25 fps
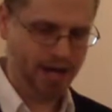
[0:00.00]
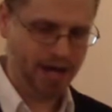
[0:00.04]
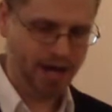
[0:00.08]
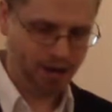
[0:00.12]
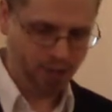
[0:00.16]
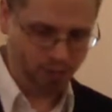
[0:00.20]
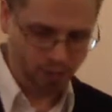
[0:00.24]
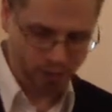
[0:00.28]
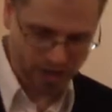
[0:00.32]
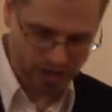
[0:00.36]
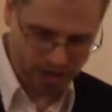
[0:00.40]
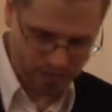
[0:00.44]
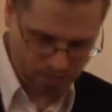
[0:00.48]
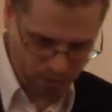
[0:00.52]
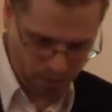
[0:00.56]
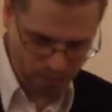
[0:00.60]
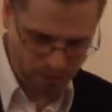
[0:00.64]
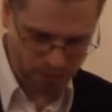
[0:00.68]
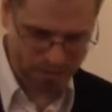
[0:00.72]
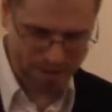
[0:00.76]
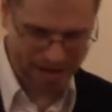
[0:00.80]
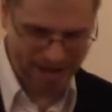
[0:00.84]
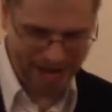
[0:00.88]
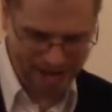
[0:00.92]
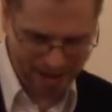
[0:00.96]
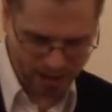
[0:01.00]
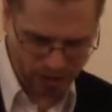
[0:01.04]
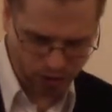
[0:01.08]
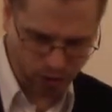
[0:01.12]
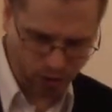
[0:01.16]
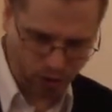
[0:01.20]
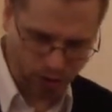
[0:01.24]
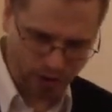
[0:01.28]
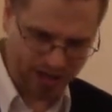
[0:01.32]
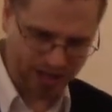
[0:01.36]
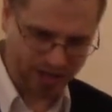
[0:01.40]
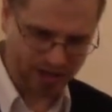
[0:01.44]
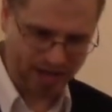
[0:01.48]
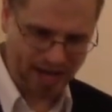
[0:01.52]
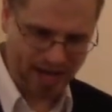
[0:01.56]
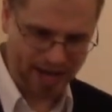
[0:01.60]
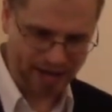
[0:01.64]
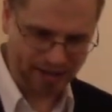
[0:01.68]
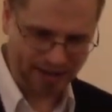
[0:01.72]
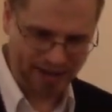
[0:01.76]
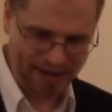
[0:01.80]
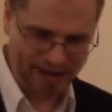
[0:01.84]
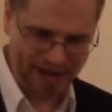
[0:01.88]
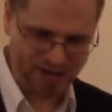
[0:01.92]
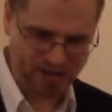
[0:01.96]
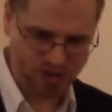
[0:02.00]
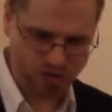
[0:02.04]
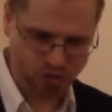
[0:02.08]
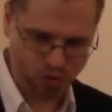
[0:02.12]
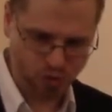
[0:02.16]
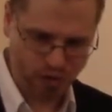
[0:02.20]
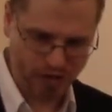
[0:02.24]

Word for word: And we, we began to look at that last